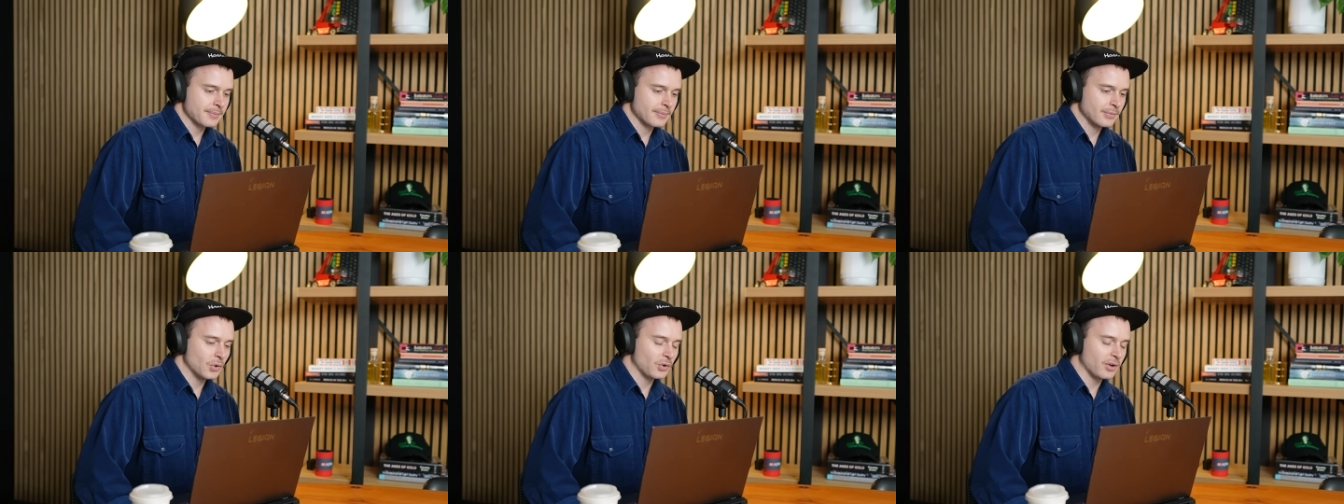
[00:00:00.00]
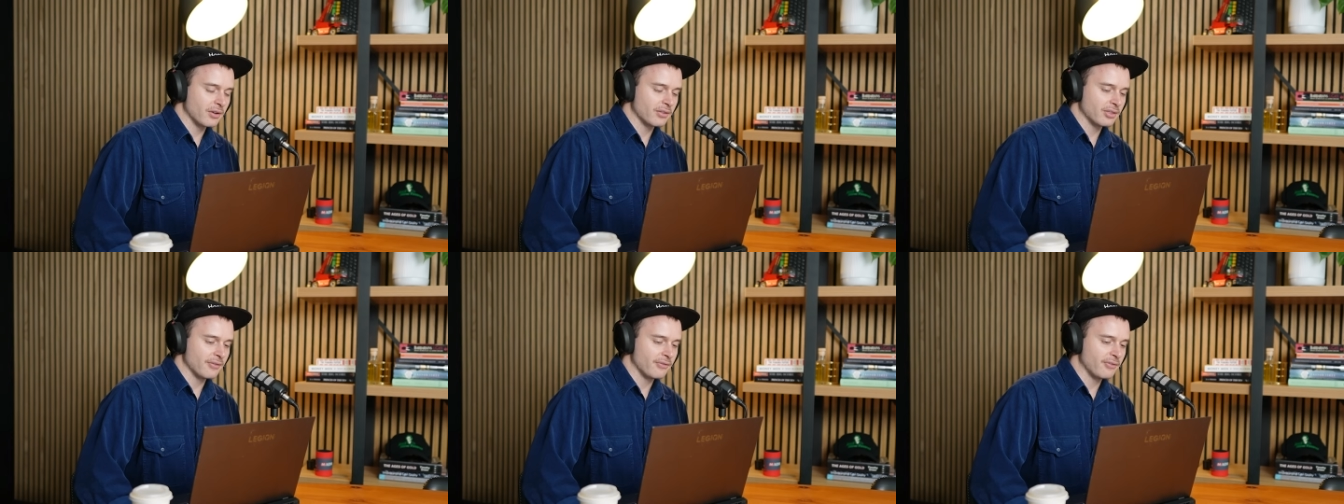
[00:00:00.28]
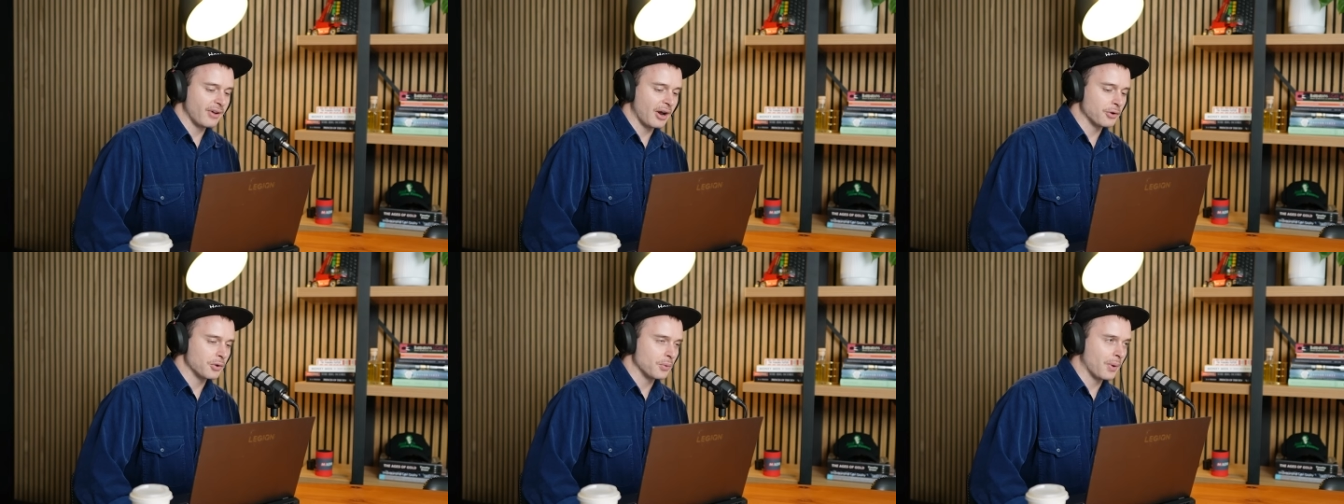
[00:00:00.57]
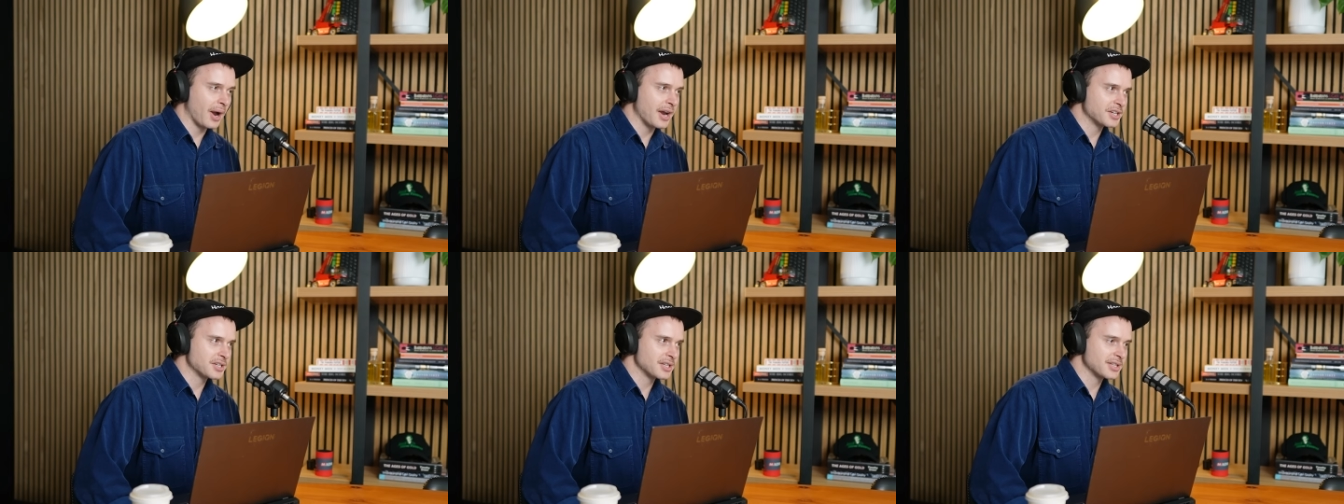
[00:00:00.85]
look at the
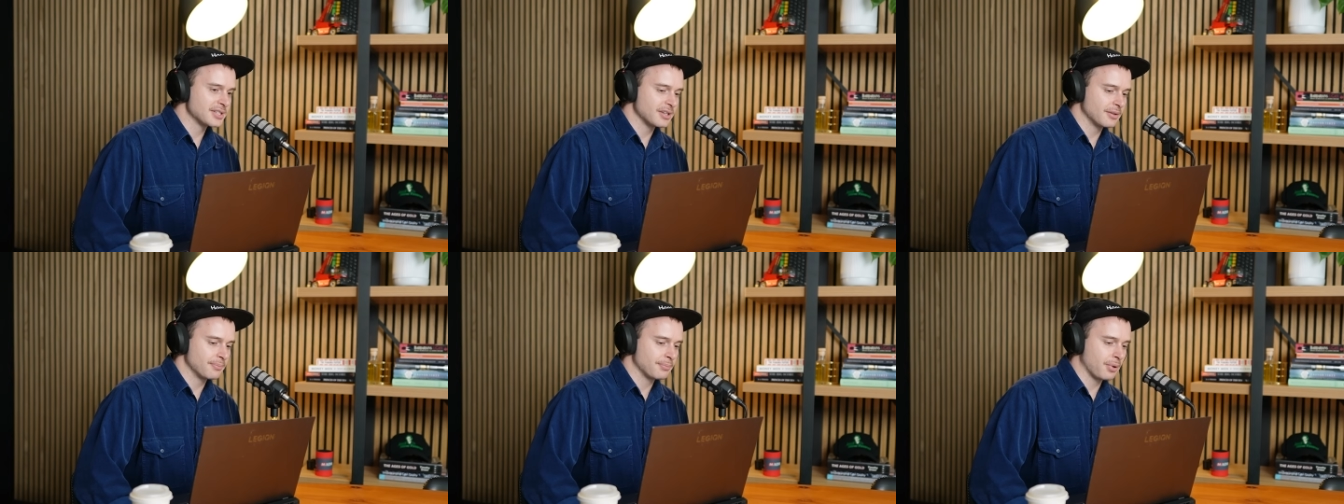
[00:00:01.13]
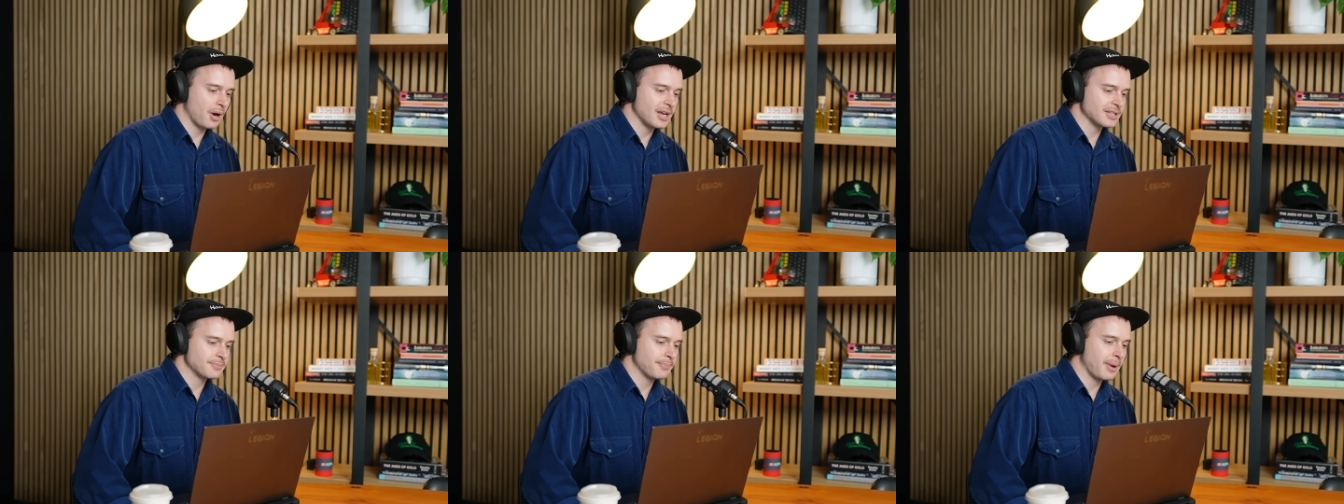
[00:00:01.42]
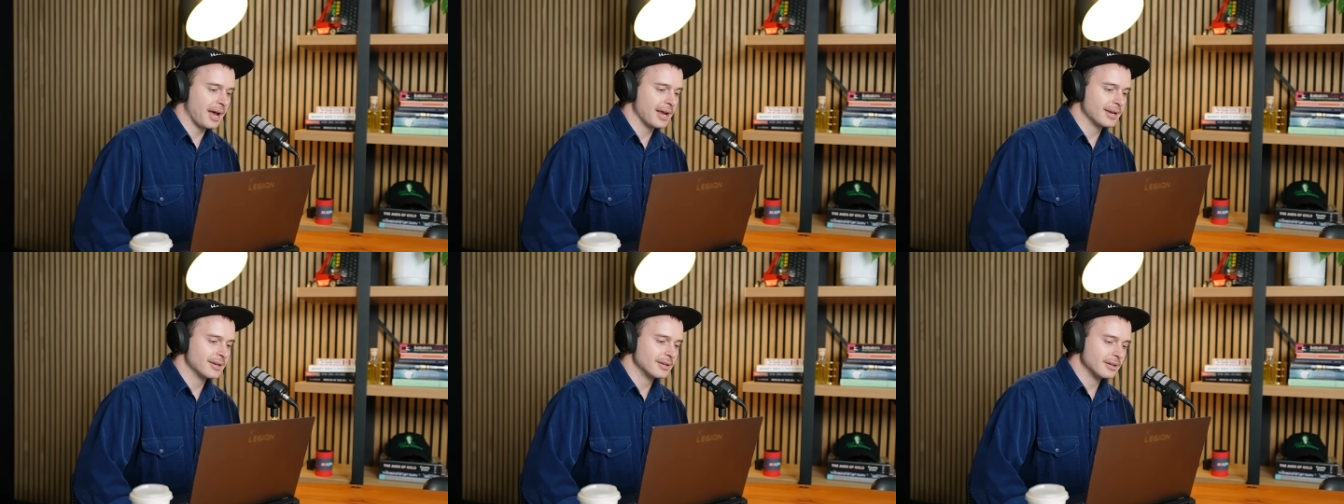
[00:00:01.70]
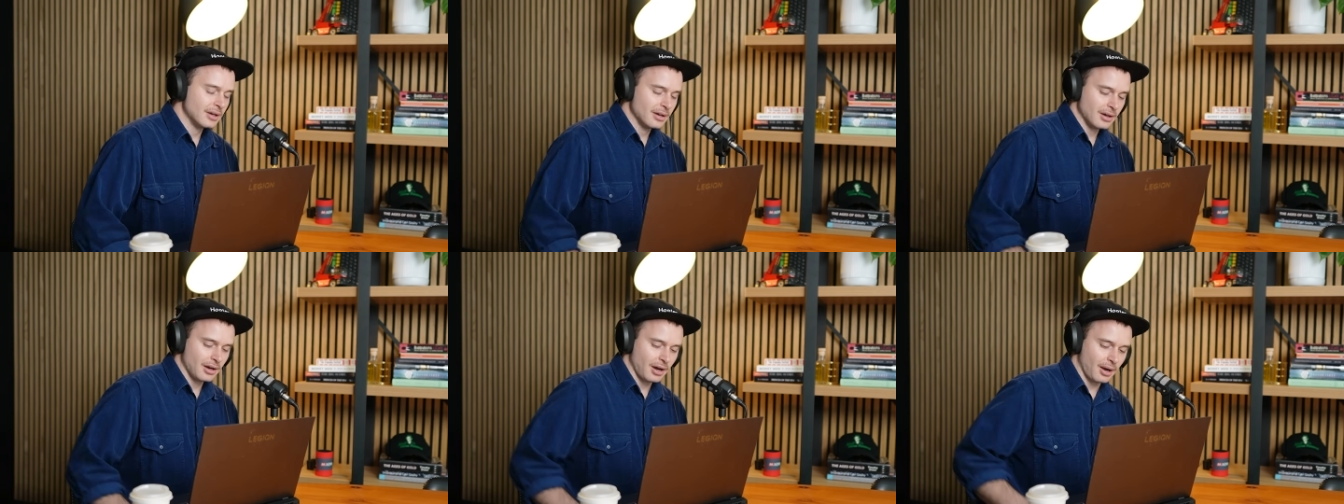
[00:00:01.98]
valuation, so price paid.